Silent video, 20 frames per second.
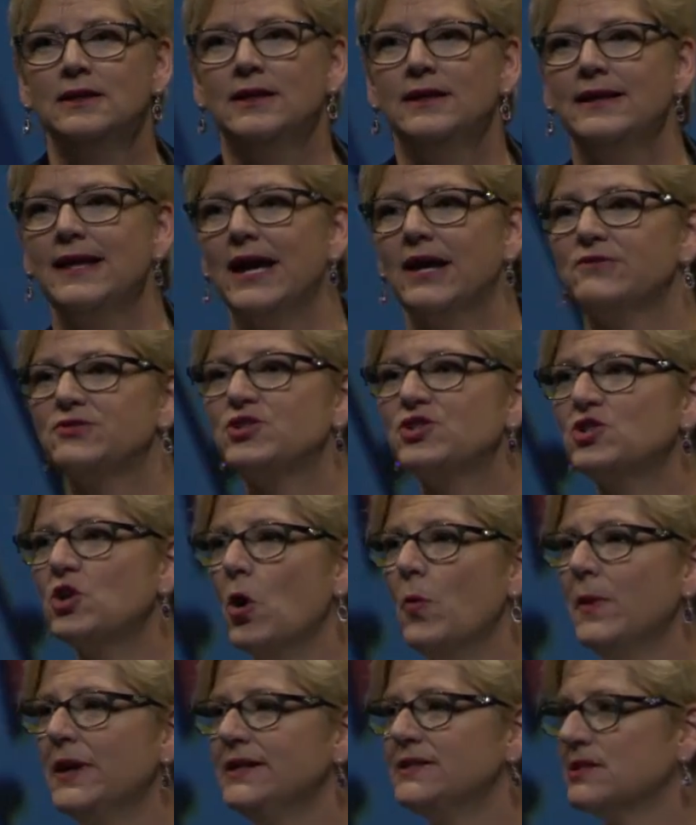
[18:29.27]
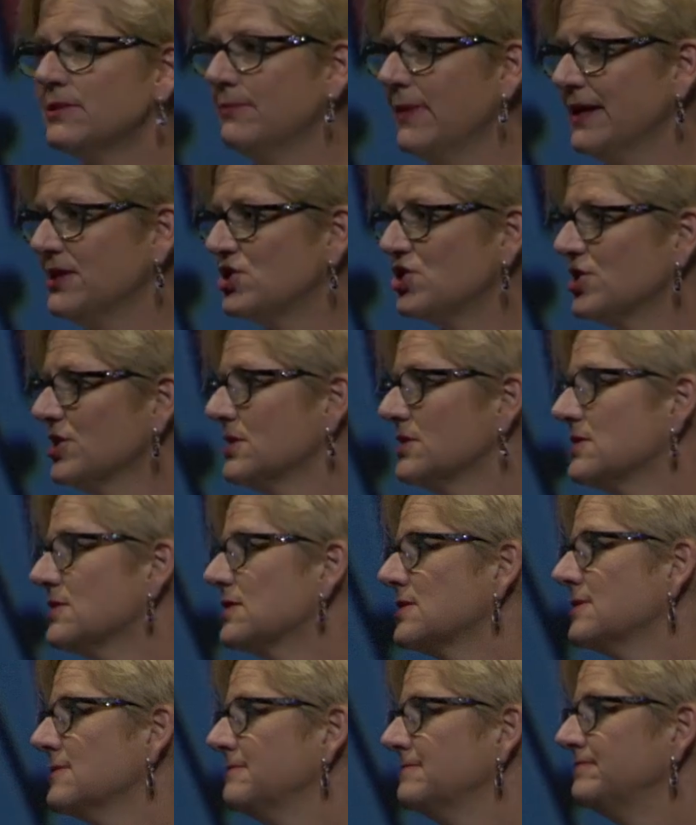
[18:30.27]
They have so many
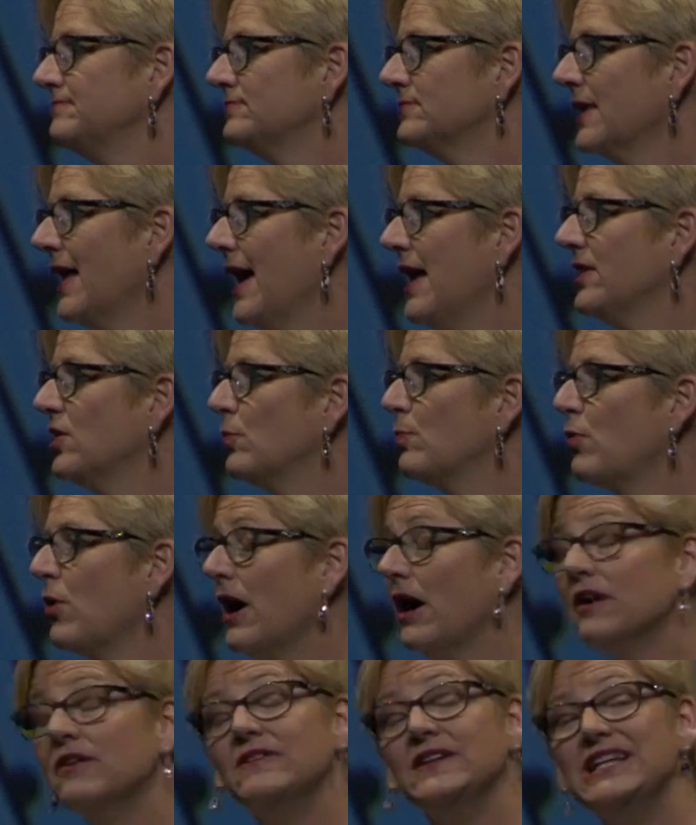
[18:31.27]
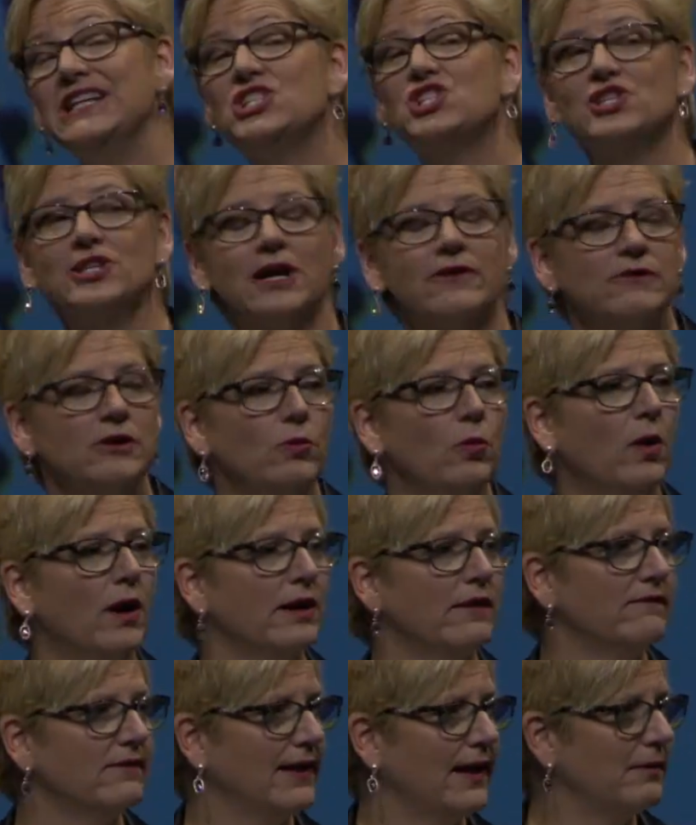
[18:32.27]
dimensions, and they're proud of each and every one
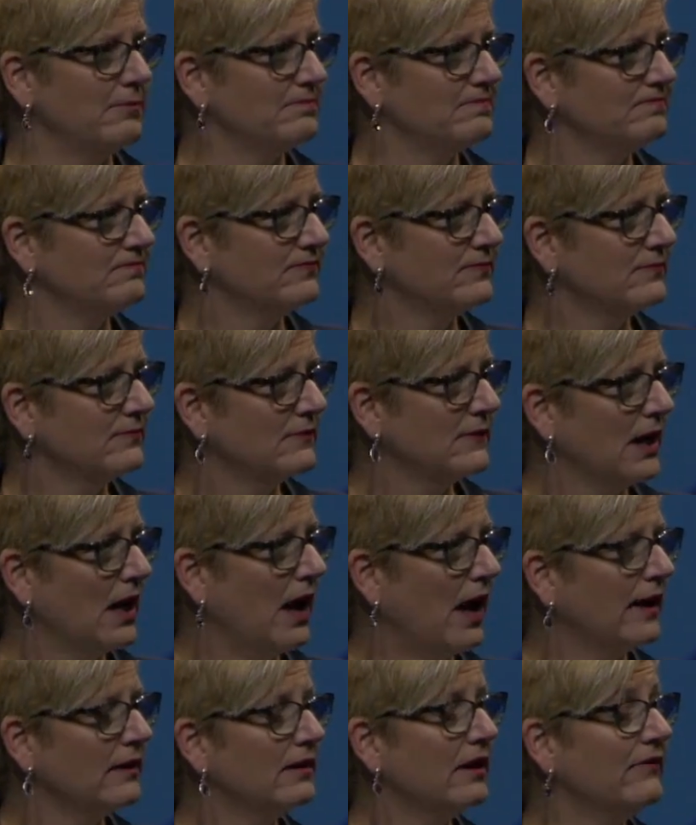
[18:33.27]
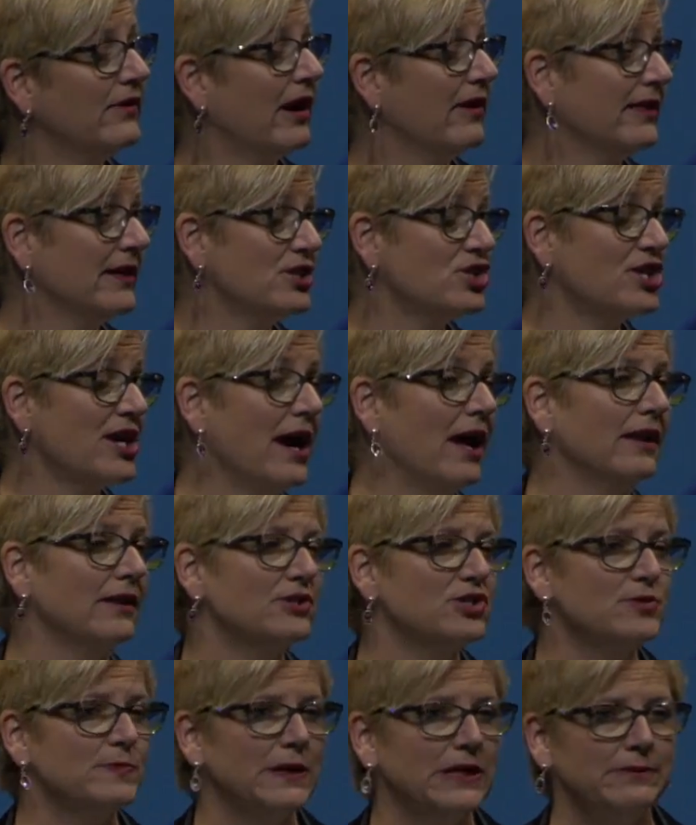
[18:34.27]
of them. I love how they
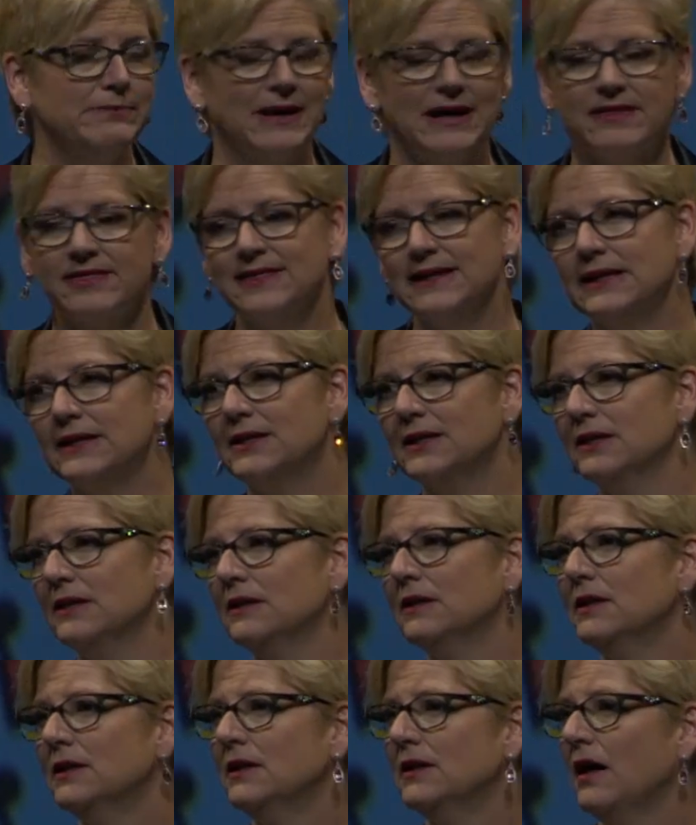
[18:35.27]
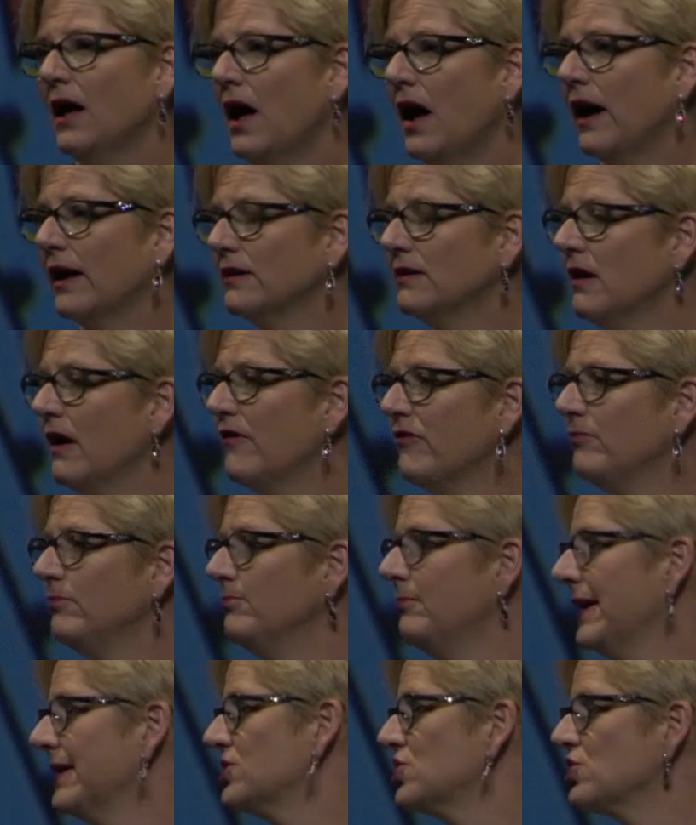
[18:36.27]
challenge me in my thinking. I love
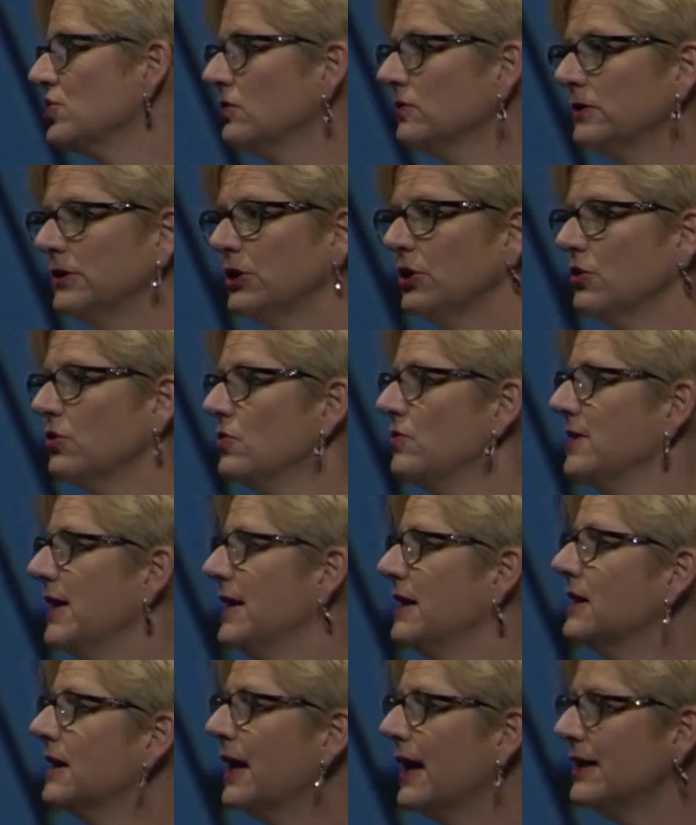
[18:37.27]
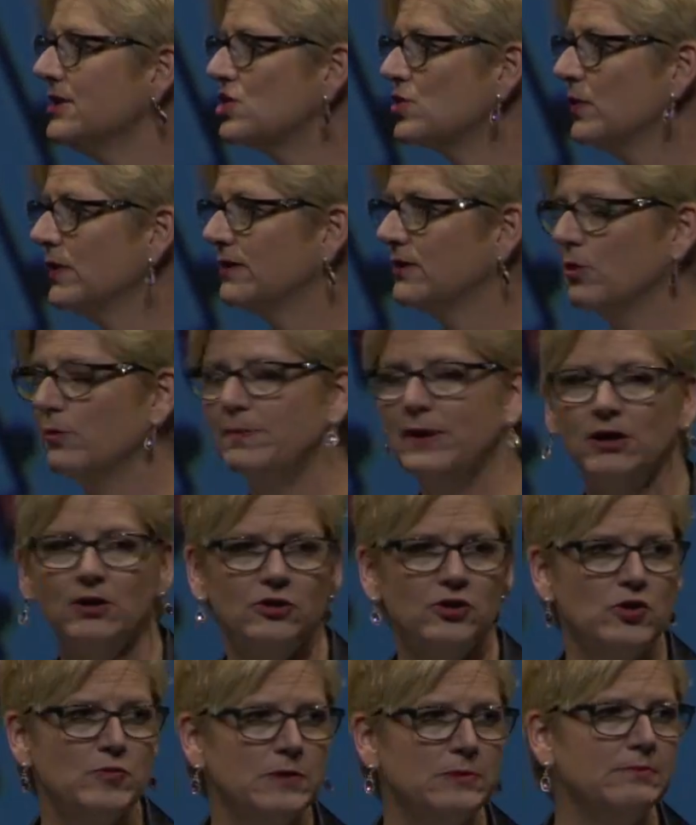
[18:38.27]
my children and who they engage with. They're better
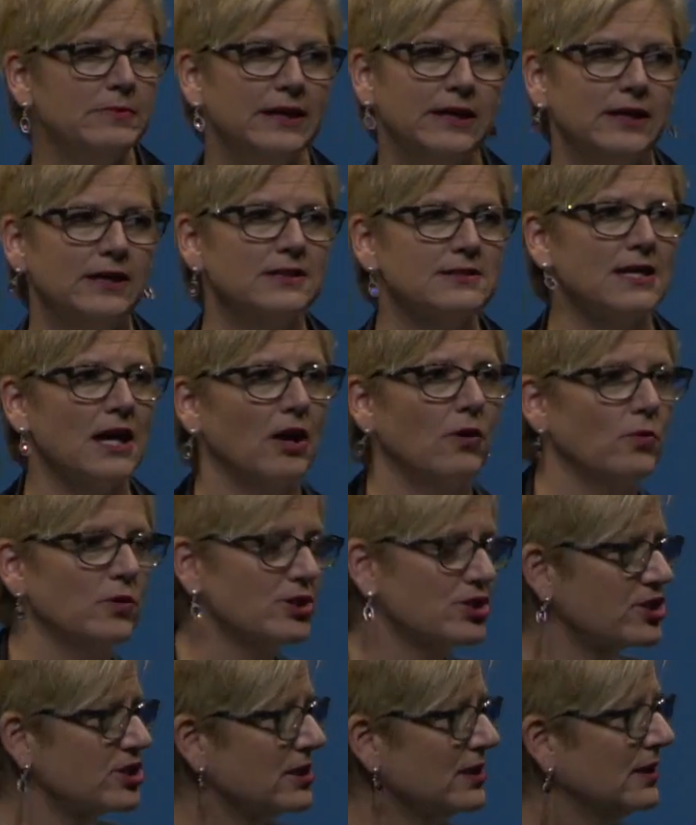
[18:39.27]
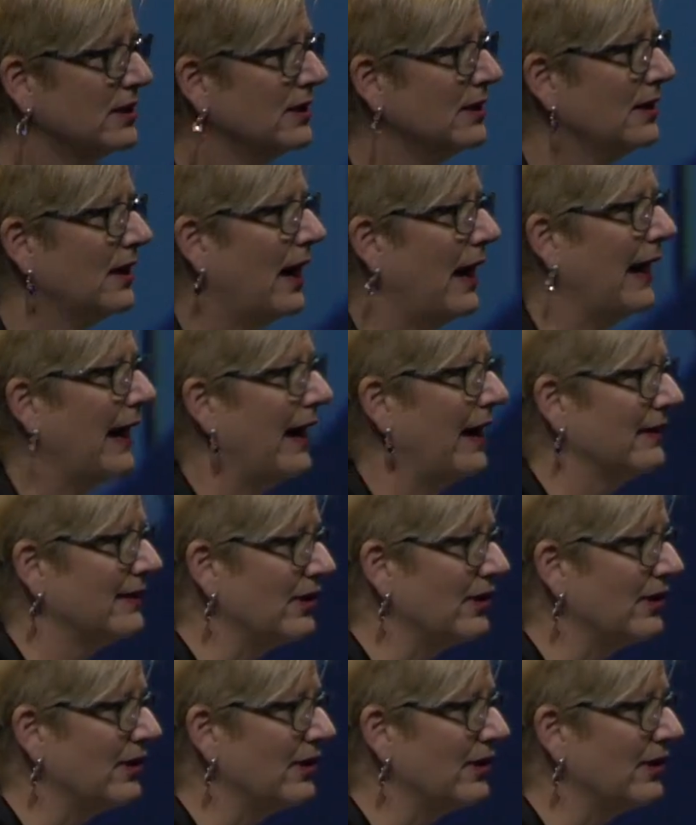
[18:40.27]
human beings. I wish I had